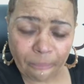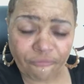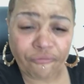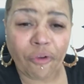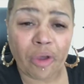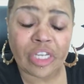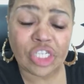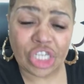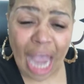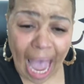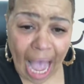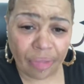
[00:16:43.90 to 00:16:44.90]
for the
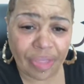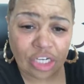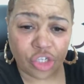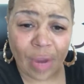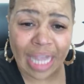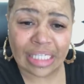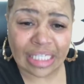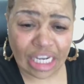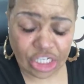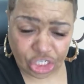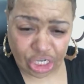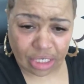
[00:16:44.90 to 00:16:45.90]
child that
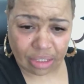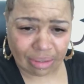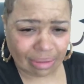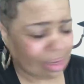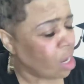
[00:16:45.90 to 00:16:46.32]
transitioned,